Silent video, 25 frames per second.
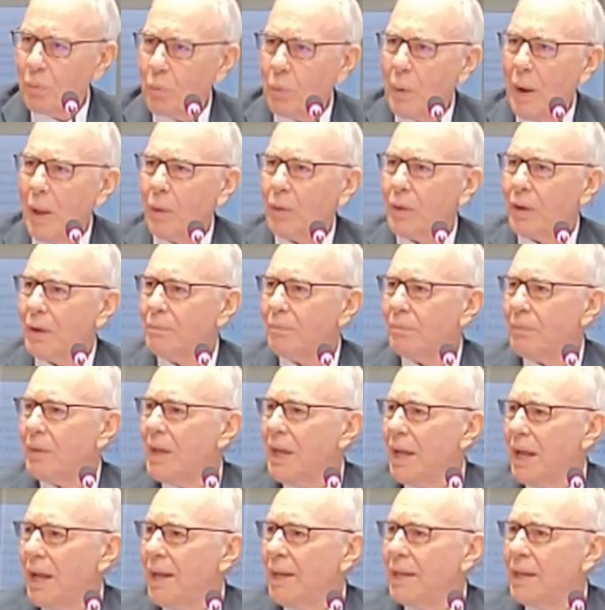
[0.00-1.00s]
welcome
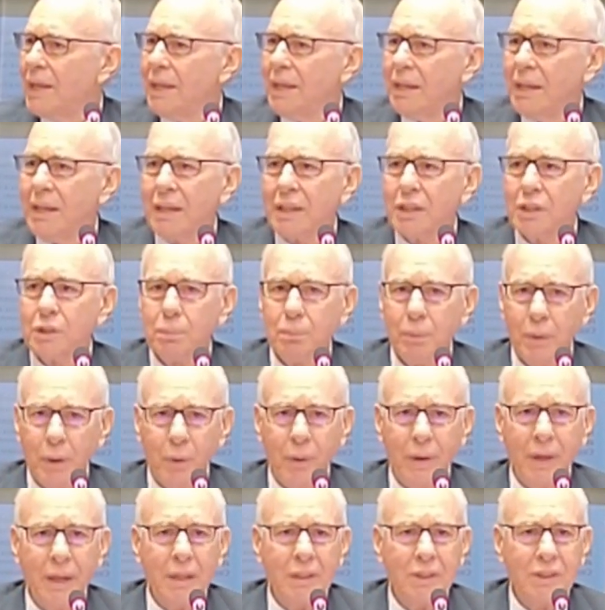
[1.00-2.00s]
any
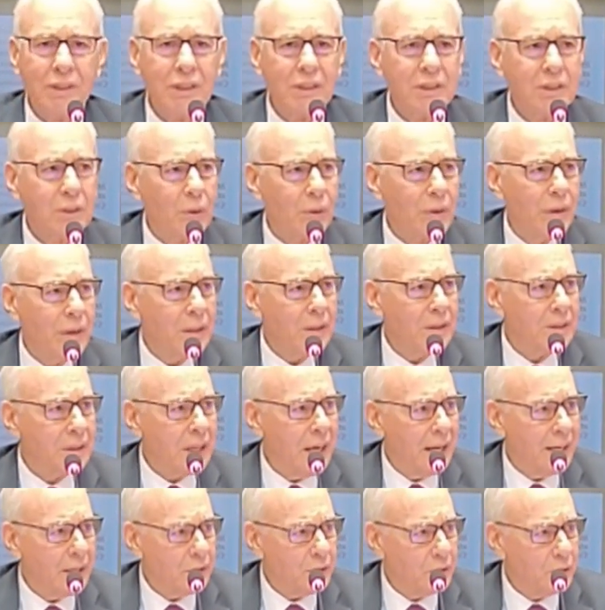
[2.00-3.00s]
experiences or
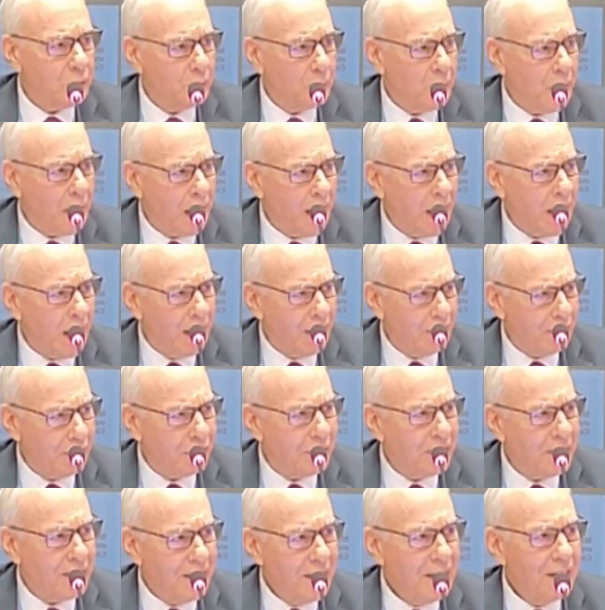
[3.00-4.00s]
insights you
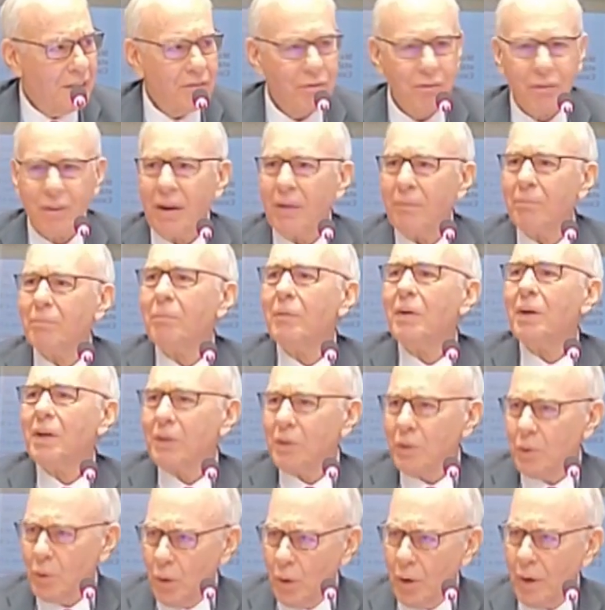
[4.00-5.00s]
have
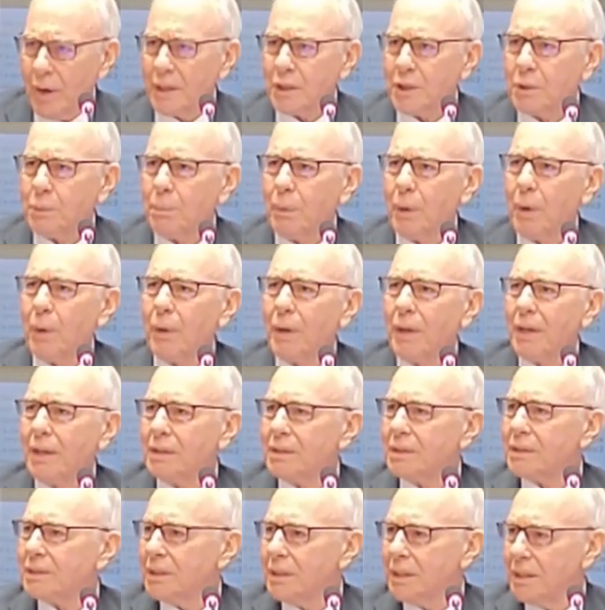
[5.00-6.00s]
from your
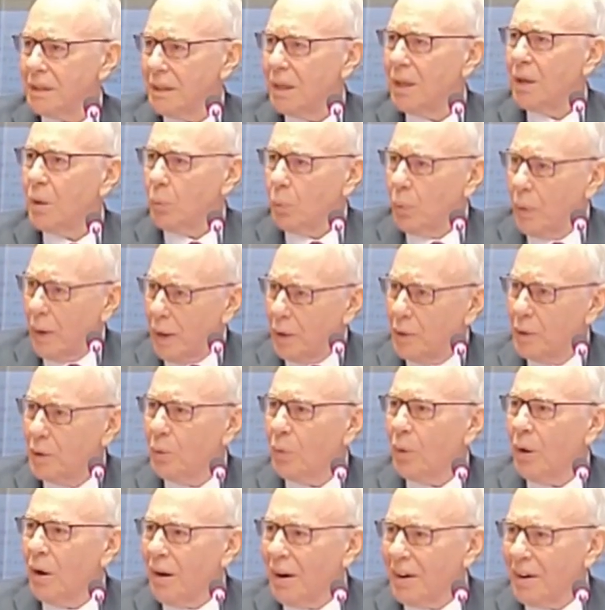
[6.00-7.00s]
experience
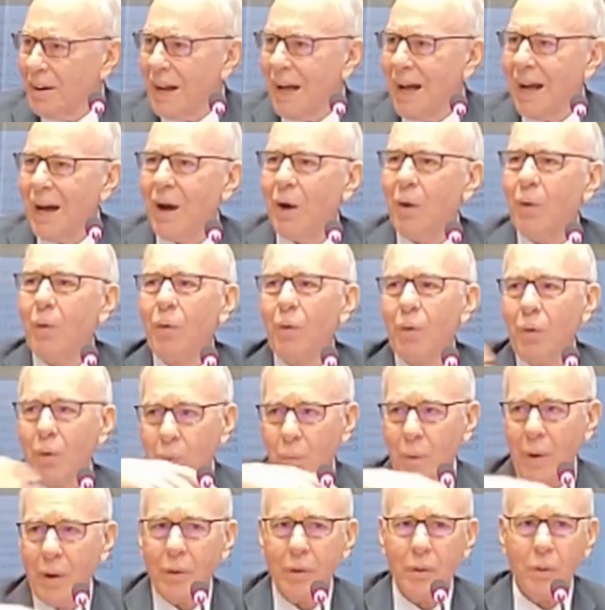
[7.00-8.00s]
where you are now
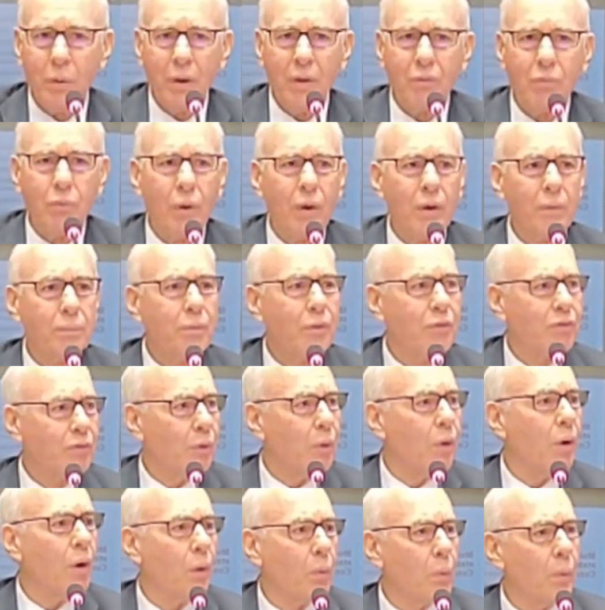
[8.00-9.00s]
or where you have worked
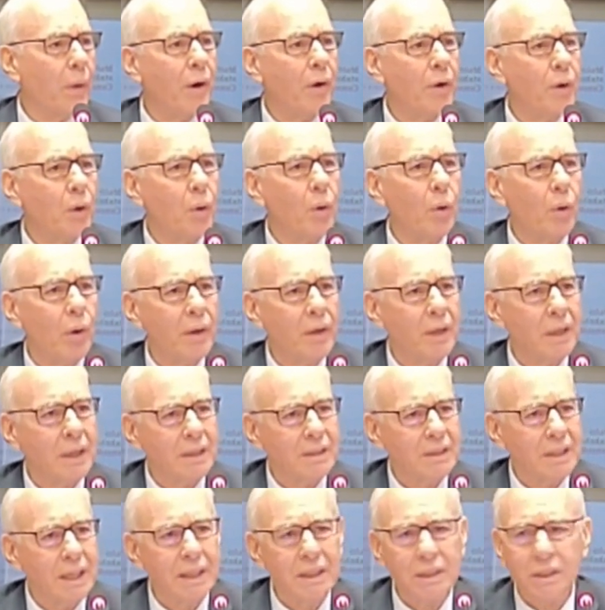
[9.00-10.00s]
before or where your
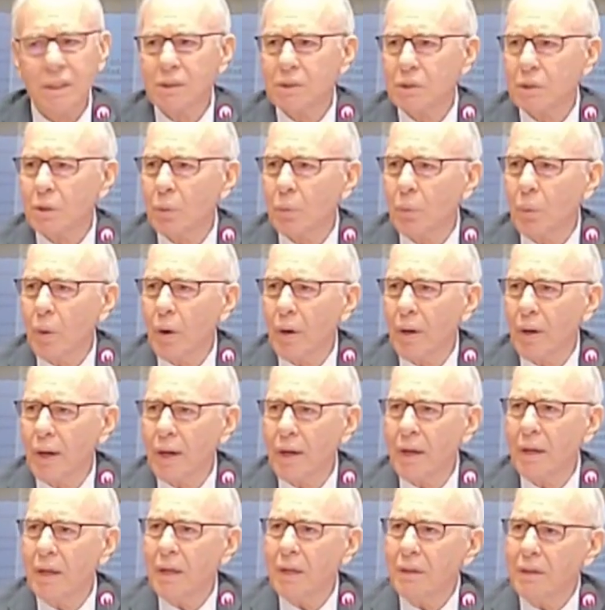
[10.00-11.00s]
organizations are
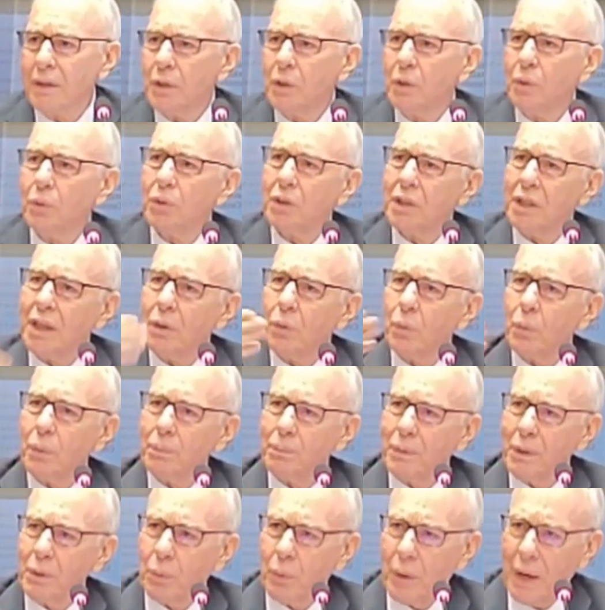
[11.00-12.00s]
working that you think
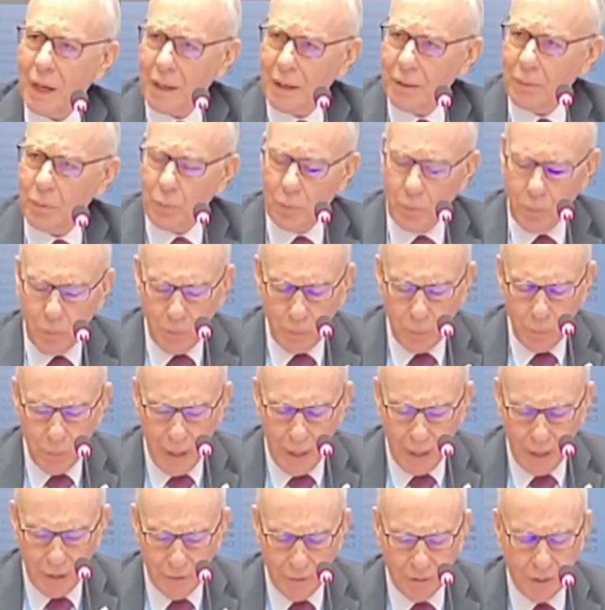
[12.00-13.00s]
would be
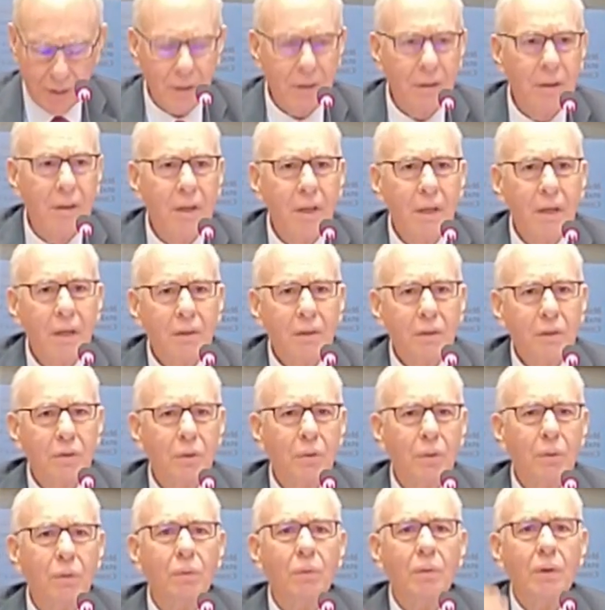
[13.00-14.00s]
relevant
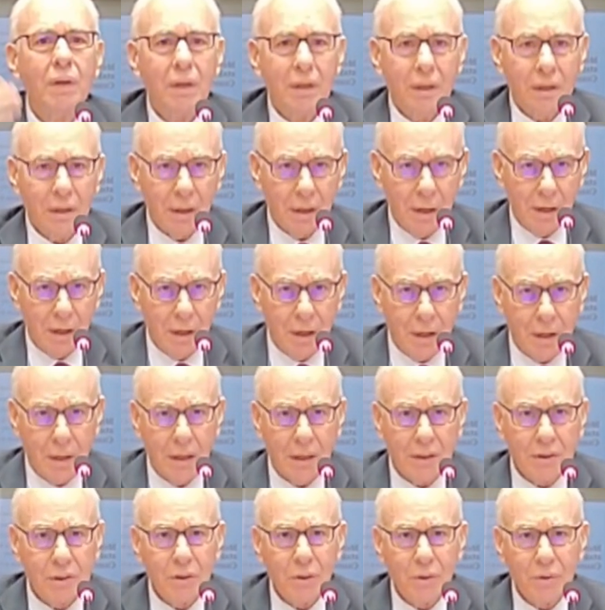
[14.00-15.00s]
to our
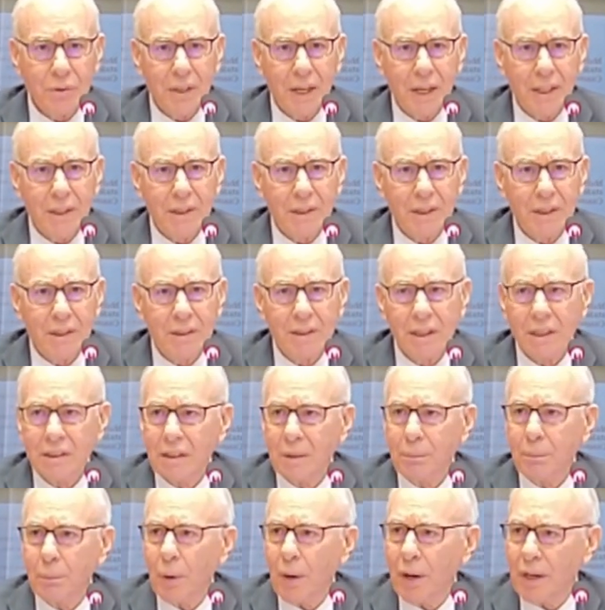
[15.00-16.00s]
consultations
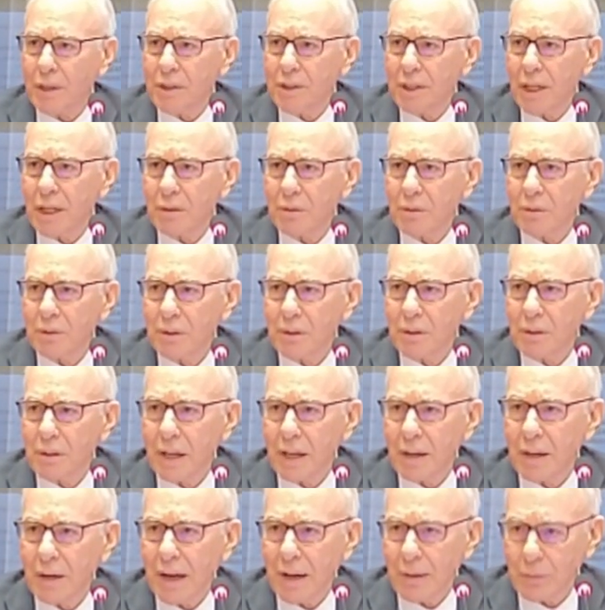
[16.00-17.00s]
and the project
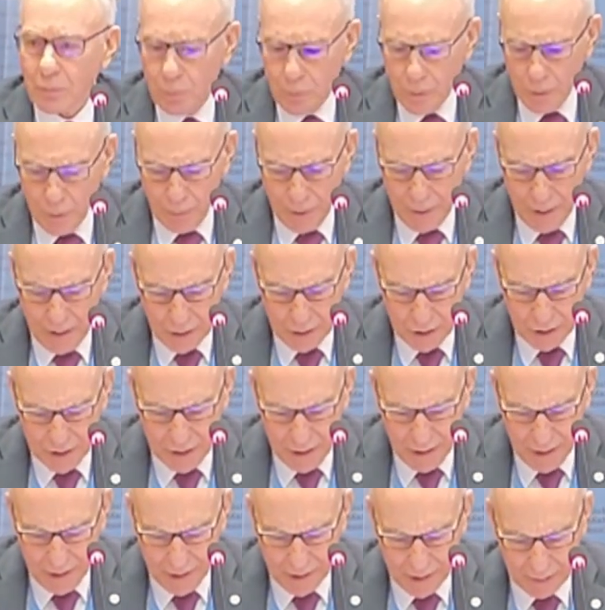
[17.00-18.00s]
that, that we're
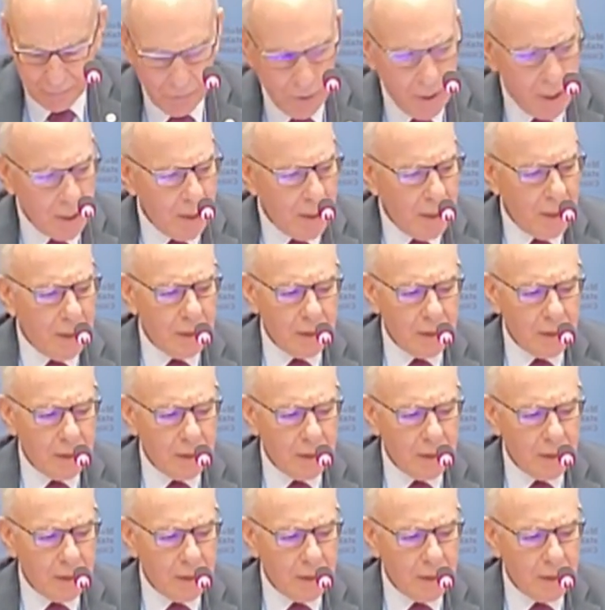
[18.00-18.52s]
initiating.